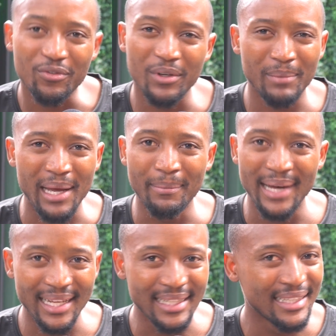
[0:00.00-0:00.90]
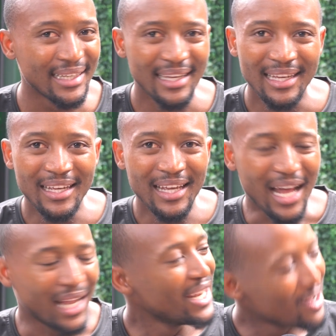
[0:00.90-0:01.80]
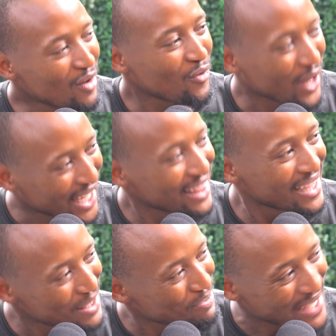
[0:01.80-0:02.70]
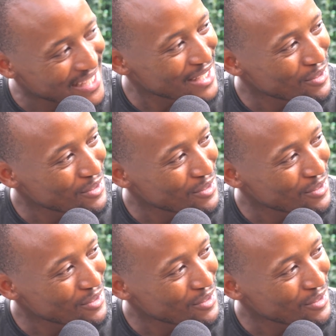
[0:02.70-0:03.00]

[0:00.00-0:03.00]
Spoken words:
my money. I'll never forget this person.